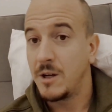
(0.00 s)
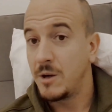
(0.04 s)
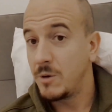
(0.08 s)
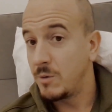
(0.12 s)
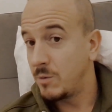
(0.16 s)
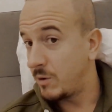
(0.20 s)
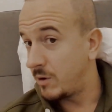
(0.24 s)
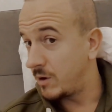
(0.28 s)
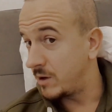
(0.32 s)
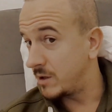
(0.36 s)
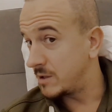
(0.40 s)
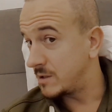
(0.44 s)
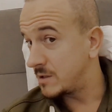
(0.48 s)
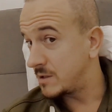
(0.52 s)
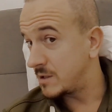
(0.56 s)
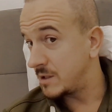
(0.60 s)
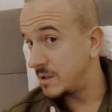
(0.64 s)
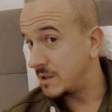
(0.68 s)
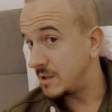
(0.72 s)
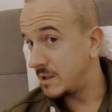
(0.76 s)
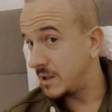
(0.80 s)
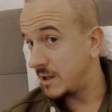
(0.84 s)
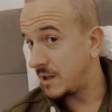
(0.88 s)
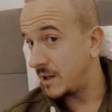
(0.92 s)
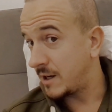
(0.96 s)
Whereas
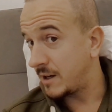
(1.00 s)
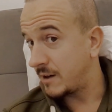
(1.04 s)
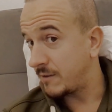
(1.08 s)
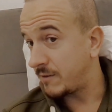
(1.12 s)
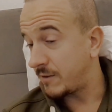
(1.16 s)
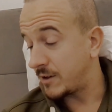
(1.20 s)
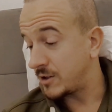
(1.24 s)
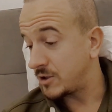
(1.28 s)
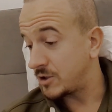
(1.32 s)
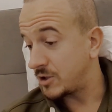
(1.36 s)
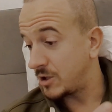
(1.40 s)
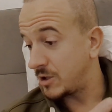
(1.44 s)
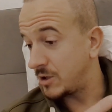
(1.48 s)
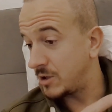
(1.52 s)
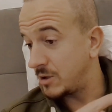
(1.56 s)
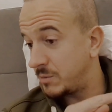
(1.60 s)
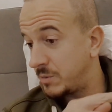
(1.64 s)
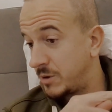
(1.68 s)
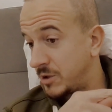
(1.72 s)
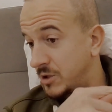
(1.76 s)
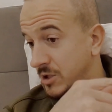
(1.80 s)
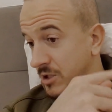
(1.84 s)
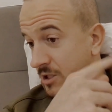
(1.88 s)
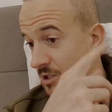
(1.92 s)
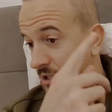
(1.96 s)
if I show you the
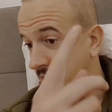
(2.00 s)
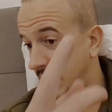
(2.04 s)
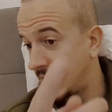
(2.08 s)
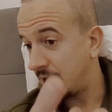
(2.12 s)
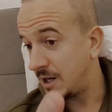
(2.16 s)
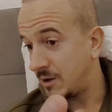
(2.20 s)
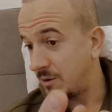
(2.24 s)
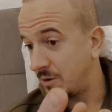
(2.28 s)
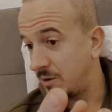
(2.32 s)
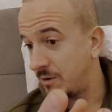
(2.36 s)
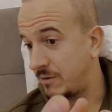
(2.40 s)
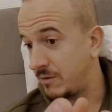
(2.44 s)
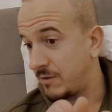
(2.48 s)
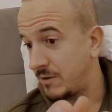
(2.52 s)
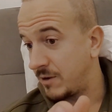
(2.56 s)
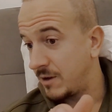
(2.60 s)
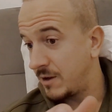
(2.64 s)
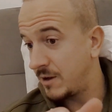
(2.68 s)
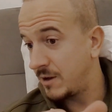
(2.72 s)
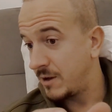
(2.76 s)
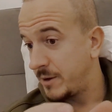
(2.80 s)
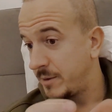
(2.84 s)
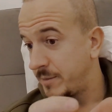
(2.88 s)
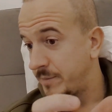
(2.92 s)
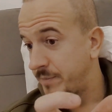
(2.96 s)
pictures now of
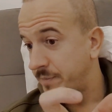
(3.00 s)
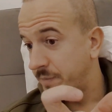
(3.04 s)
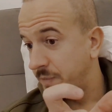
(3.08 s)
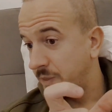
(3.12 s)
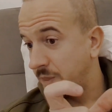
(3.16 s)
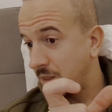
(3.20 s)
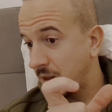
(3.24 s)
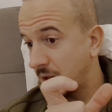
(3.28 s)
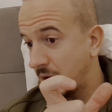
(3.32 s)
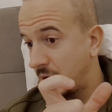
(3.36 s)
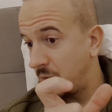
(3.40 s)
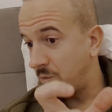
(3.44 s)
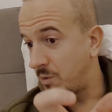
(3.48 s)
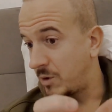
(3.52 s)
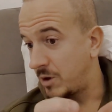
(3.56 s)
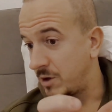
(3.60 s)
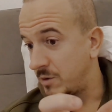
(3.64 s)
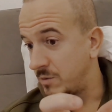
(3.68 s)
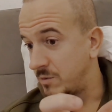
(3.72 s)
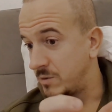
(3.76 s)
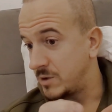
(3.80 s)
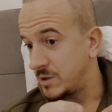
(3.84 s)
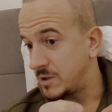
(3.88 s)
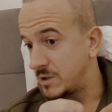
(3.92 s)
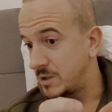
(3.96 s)
what it
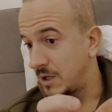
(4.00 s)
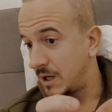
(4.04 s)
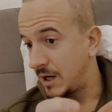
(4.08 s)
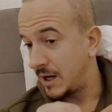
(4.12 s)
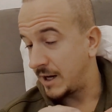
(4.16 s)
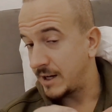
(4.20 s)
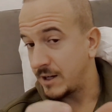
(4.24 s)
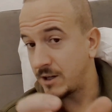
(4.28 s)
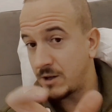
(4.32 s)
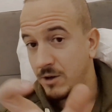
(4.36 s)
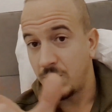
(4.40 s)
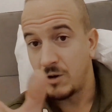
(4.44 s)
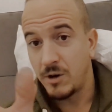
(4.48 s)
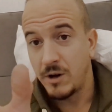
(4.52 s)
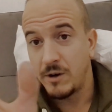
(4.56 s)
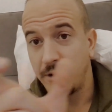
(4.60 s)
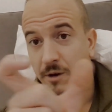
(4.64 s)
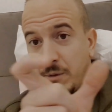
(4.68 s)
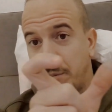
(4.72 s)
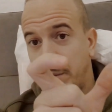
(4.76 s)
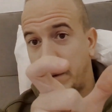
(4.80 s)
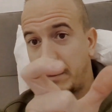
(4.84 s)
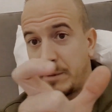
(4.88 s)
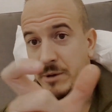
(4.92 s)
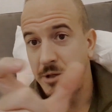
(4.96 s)
was like, or I'll
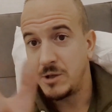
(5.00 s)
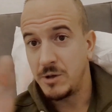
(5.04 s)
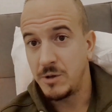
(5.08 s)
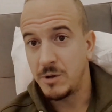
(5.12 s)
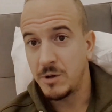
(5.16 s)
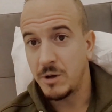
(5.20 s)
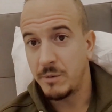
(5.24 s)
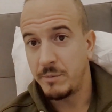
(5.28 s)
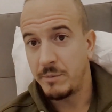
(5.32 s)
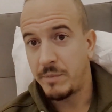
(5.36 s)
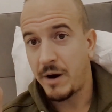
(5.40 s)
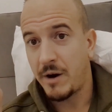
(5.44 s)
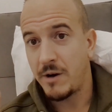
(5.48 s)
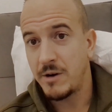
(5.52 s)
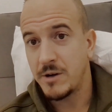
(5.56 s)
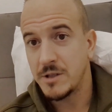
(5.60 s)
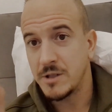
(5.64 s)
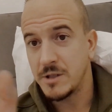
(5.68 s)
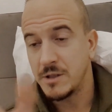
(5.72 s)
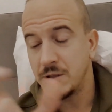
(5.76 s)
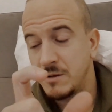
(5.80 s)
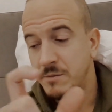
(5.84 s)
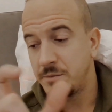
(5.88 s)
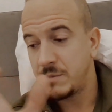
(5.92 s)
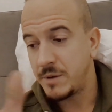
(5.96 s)
maybe do a
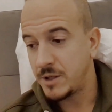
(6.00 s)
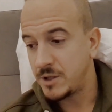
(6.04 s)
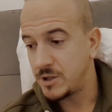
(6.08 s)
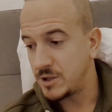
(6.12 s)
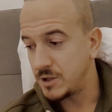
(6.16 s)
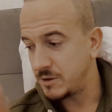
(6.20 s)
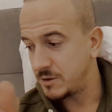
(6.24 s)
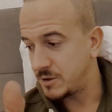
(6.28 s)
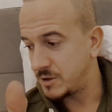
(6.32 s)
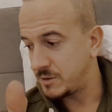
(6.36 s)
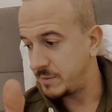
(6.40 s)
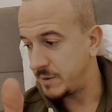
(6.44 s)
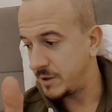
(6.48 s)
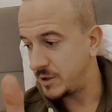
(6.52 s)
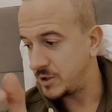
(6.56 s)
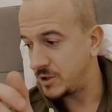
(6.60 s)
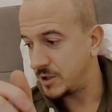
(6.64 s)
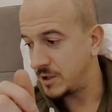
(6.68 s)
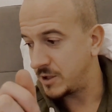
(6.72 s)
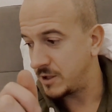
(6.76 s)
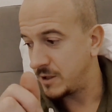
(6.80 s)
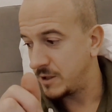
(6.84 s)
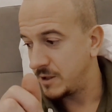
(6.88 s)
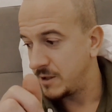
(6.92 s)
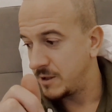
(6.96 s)
comparison picture to
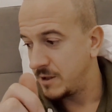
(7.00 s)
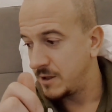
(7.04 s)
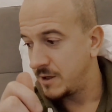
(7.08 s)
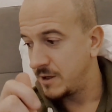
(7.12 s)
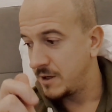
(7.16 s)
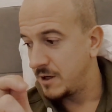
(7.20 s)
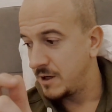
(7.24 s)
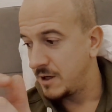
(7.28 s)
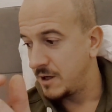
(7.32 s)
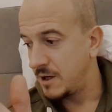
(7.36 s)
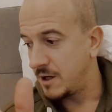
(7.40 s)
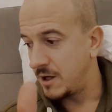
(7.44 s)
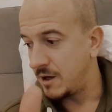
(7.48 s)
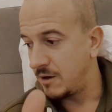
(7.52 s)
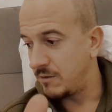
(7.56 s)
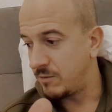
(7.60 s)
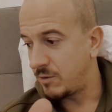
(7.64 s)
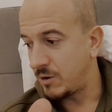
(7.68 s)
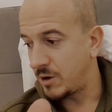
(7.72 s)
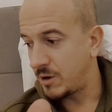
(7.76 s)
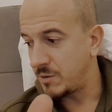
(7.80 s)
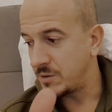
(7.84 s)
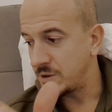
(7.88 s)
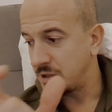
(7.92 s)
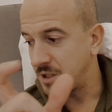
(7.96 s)
picture of
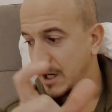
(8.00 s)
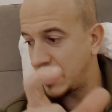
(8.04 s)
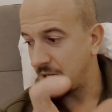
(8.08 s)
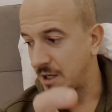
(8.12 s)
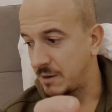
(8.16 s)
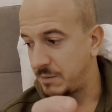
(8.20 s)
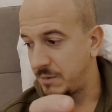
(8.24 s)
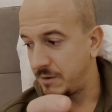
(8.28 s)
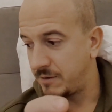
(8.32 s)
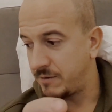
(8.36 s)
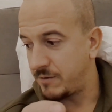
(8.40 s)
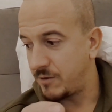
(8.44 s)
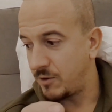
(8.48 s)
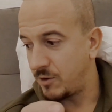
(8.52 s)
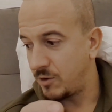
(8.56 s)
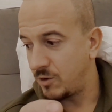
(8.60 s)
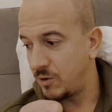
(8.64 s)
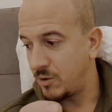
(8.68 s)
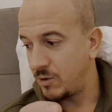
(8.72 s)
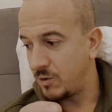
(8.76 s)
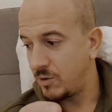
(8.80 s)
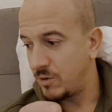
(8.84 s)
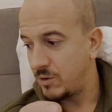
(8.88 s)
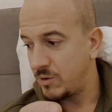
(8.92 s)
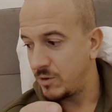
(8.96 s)
what it was like
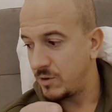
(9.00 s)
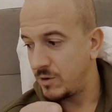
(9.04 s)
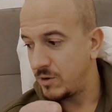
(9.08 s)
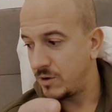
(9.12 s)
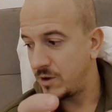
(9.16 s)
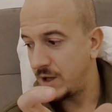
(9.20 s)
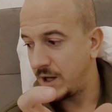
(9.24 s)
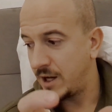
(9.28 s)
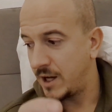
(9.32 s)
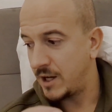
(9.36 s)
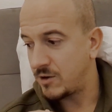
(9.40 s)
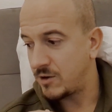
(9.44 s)
before the hair